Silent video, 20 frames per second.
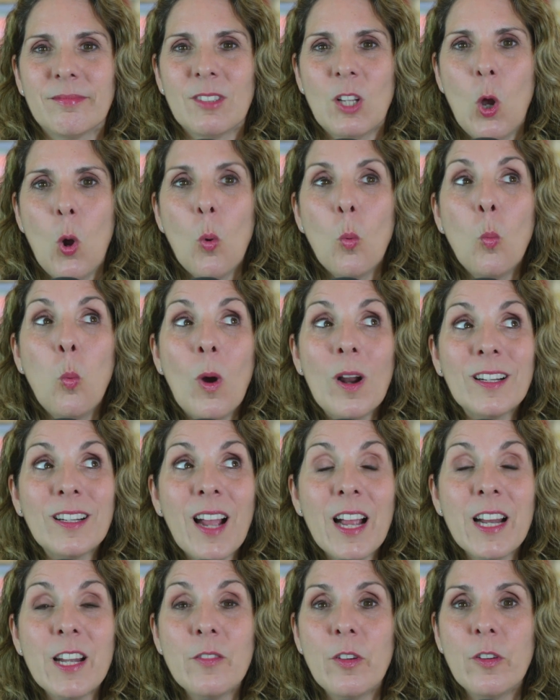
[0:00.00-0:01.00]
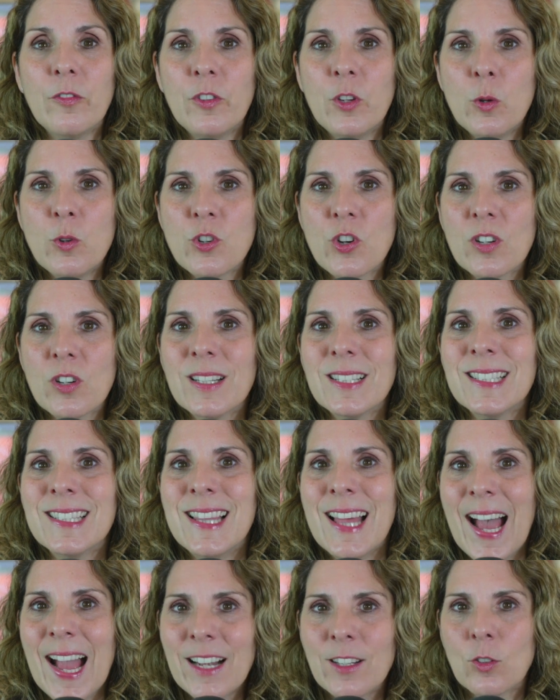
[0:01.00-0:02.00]
What kind of a future does
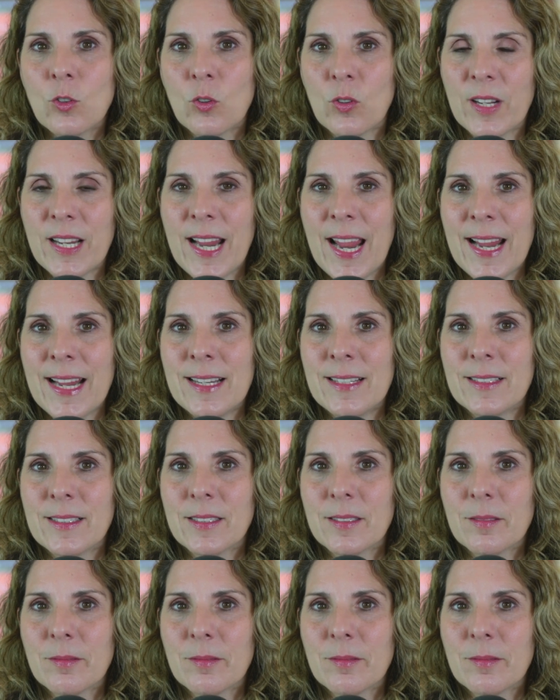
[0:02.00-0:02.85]
that create?